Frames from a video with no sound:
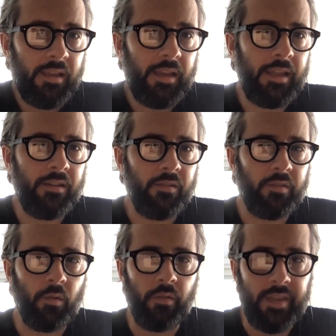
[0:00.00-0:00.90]
And
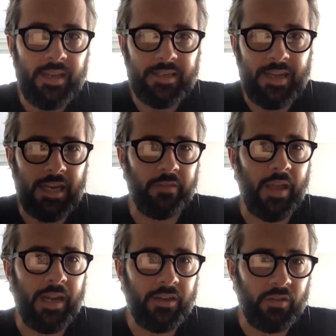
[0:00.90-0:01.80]
so these kind of
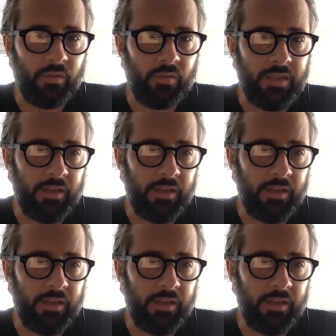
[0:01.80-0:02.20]
attitudes,